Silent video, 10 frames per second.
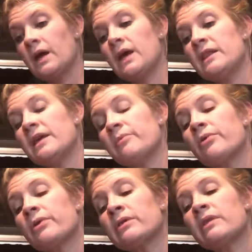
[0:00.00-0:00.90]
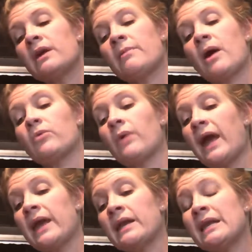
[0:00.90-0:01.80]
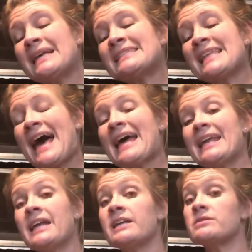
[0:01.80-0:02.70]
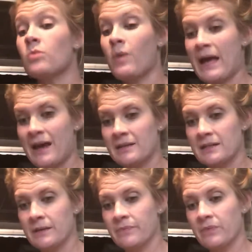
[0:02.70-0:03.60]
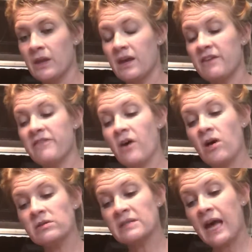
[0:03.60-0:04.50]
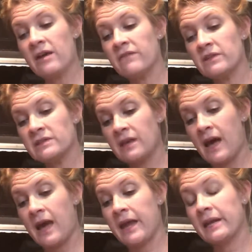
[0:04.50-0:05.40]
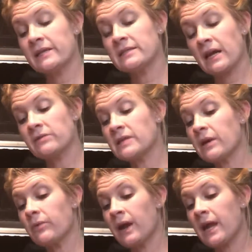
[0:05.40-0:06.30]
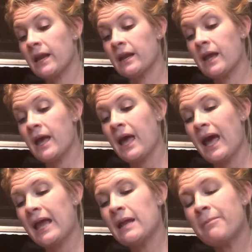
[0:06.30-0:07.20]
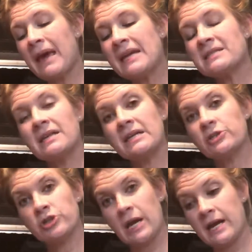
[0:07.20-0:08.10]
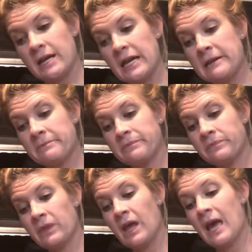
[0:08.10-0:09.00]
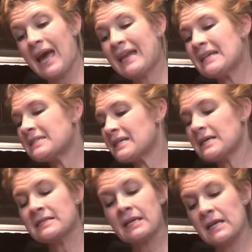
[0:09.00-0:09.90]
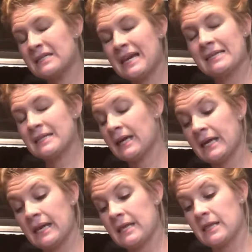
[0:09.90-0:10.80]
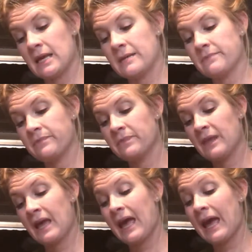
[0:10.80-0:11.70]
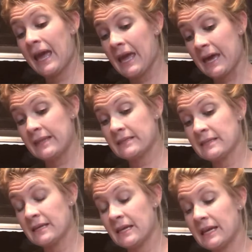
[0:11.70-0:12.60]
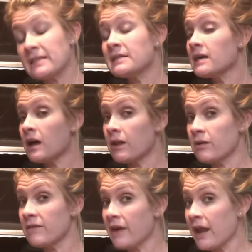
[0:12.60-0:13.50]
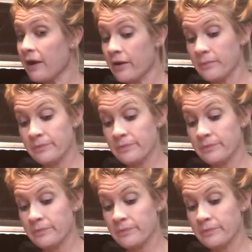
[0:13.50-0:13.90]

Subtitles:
The important thing about rain is that it is wet. It falls out of the sky and it sounds like rain. And it makes things shiny. And it does not taste like anything. And it's the color of air.